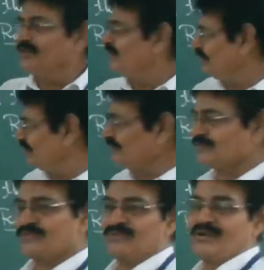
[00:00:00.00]
Rome
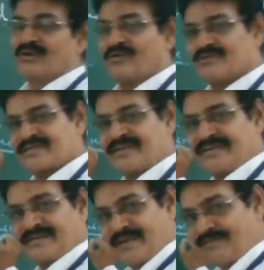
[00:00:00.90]
to
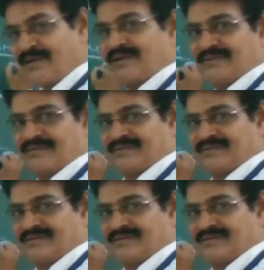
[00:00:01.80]
Constantinople.